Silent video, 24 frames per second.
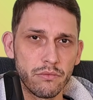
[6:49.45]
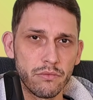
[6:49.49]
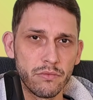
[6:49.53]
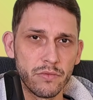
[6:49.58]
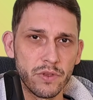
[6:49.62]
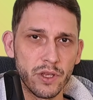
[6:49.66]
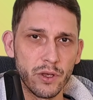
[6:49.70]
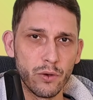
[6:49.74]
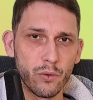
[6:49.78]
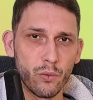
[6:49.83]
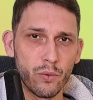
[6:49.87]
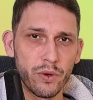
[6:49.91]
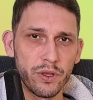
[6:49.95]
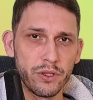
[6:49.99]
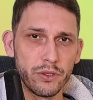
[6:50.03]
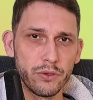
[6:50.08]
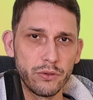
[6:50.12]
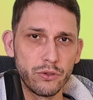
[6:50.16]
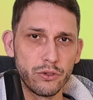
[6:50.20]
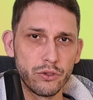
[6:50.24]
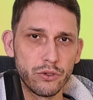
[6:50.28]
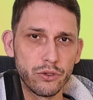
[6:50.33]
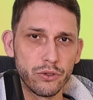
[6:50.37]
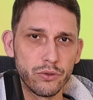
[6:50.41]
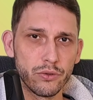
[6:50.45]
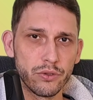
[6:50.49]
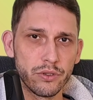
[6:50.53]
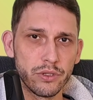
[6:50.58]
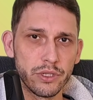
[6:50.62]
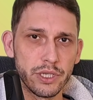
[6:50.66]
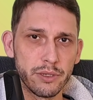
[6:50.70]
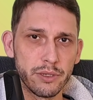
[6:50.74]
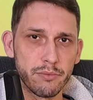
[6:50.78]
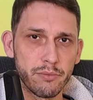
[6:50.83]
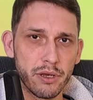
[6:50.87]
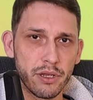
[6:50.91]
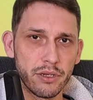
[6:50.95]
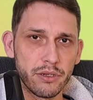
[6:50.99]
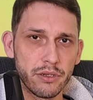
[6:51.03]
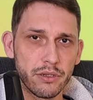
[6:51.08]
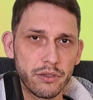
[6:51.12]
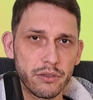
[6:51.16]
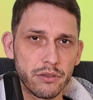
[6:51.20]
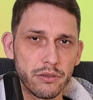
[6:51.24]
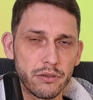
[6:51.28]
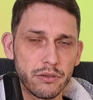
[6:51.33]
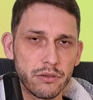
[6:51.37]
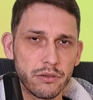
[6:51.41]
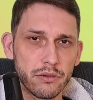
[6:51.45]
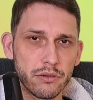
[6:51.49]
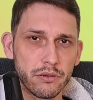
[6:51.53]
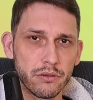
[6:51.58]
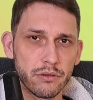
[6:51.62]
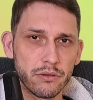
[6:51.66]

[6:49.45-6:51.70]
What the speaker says: And when you choose the abundance,